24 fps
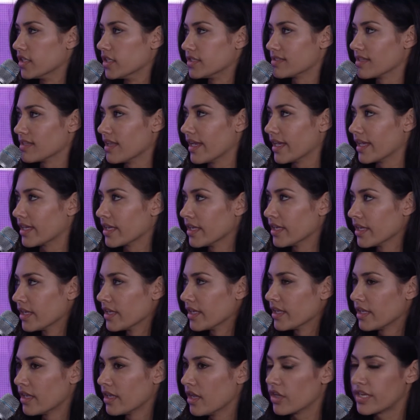It's like,
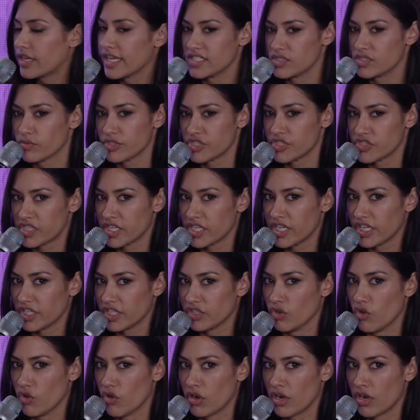okay, so we're just going to
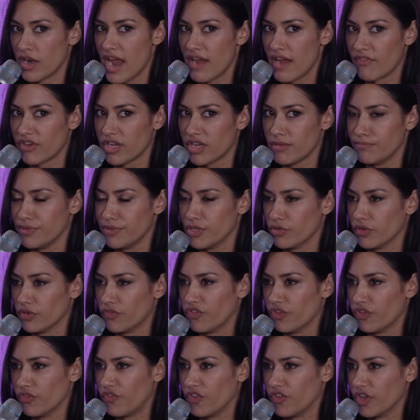ignore every
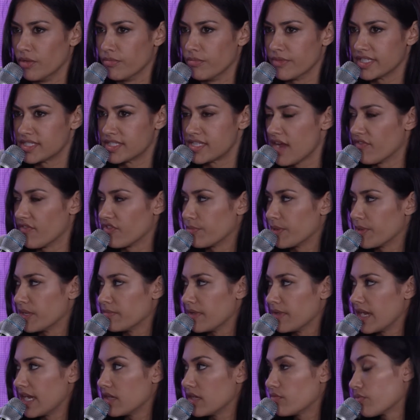beautiful film that's ever been
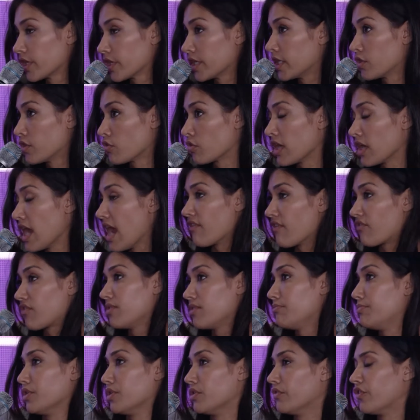made. We're going to ignore
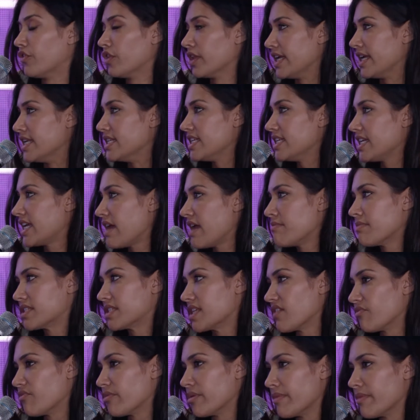every beautiful indie game that's
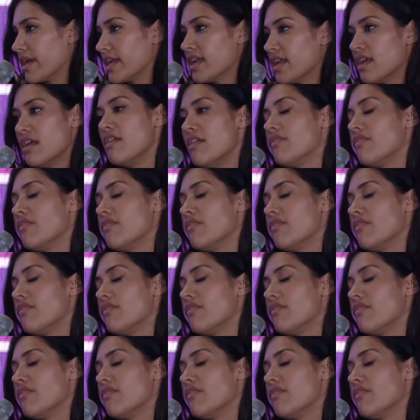ever been made.